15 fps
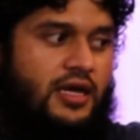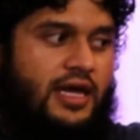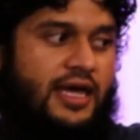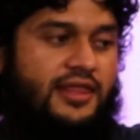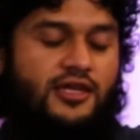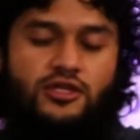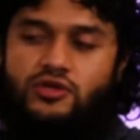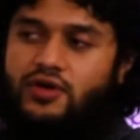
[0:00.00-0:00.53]

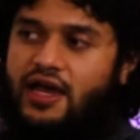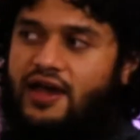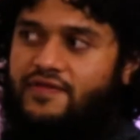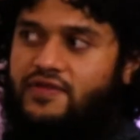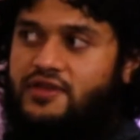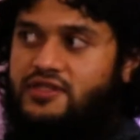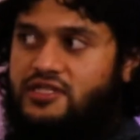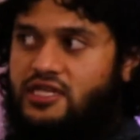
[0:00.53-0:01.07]
And then you
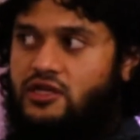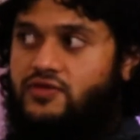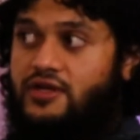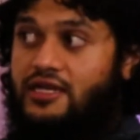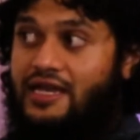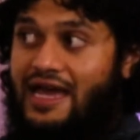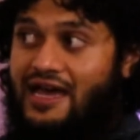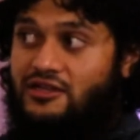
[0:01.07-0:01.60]
have the
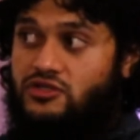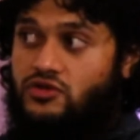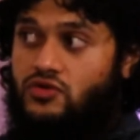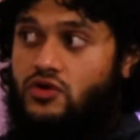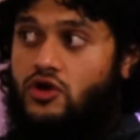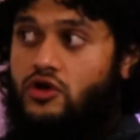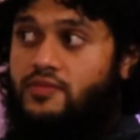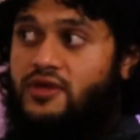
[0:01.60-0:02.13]
Syrian National
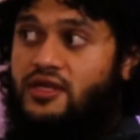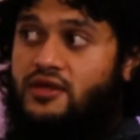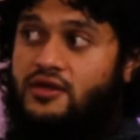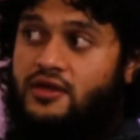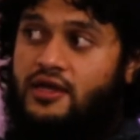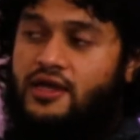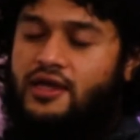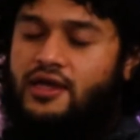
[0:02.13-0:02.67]
Army,
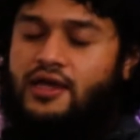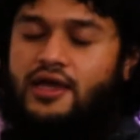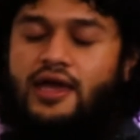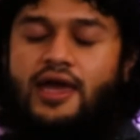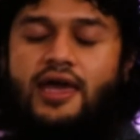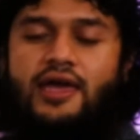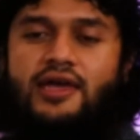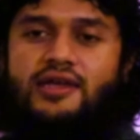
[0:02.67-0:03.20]

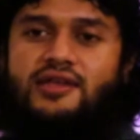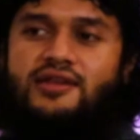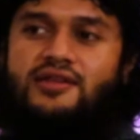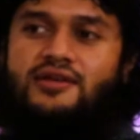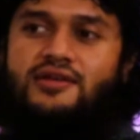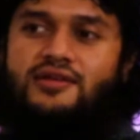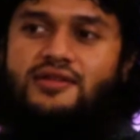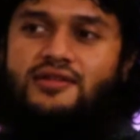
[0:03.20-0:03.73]

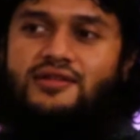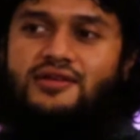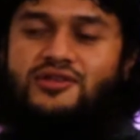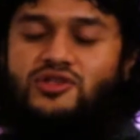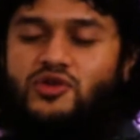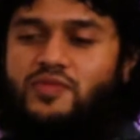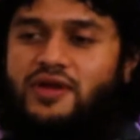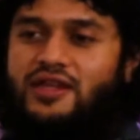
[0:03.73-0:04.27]
and
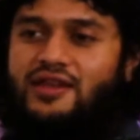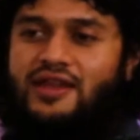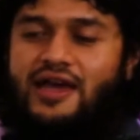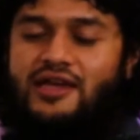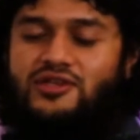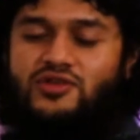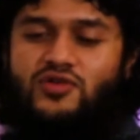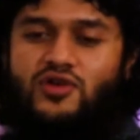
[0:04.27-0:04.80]
there's so many
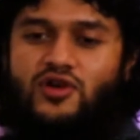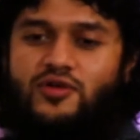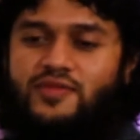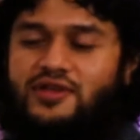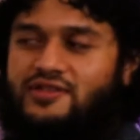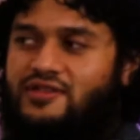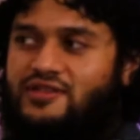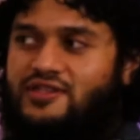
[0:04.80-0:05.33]
national
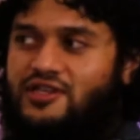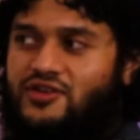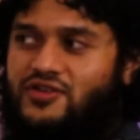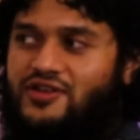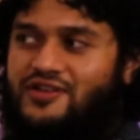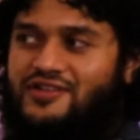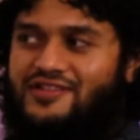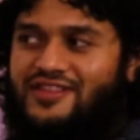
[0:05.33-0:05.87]
armies in
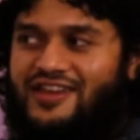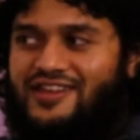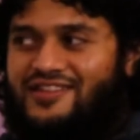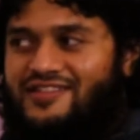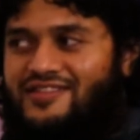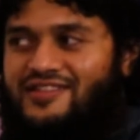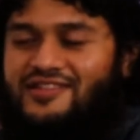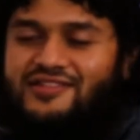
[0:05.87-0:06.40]
Syria.
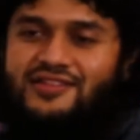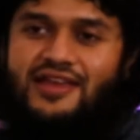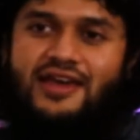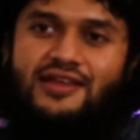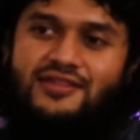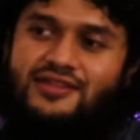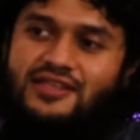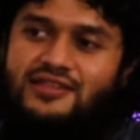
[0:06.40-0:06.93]
Like there's
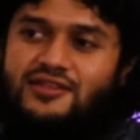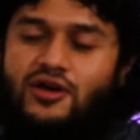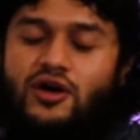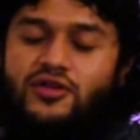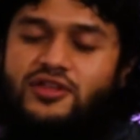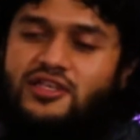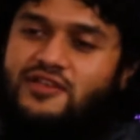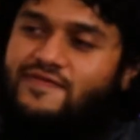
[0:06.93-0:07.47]
these
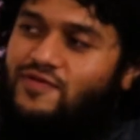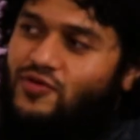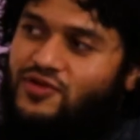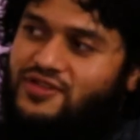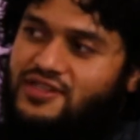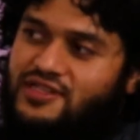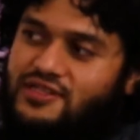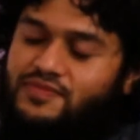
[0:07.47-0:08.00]
all these
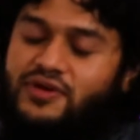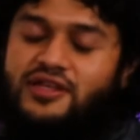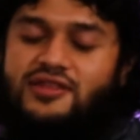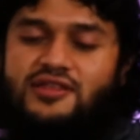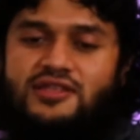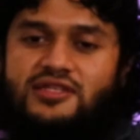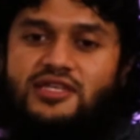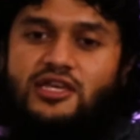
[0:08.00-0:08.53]
forces, but
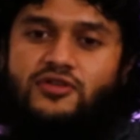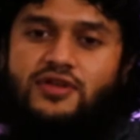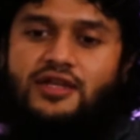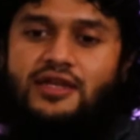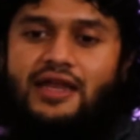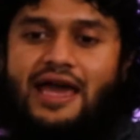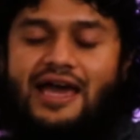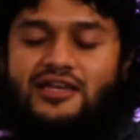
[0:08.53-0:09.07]
the
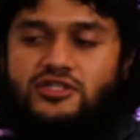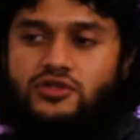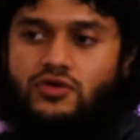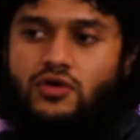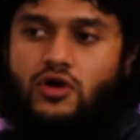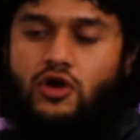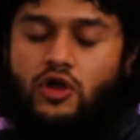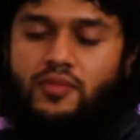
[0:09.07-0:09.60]
Syrian
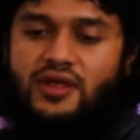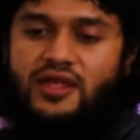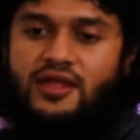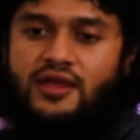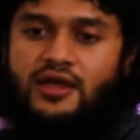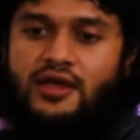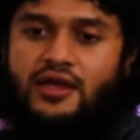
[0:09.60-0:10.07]
National Army,